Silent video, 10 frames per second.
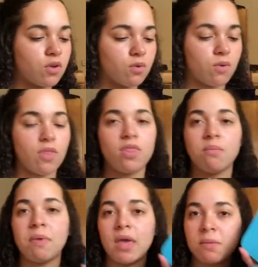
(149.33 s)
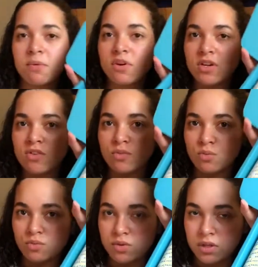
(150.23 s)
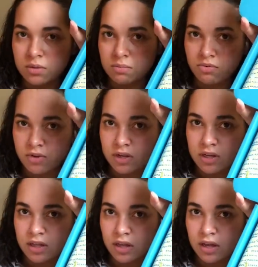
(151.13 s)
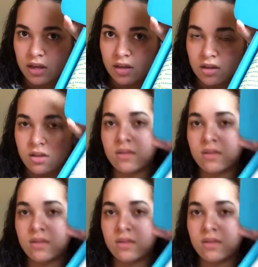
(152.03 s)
Oh, the paper is really pretty. Like,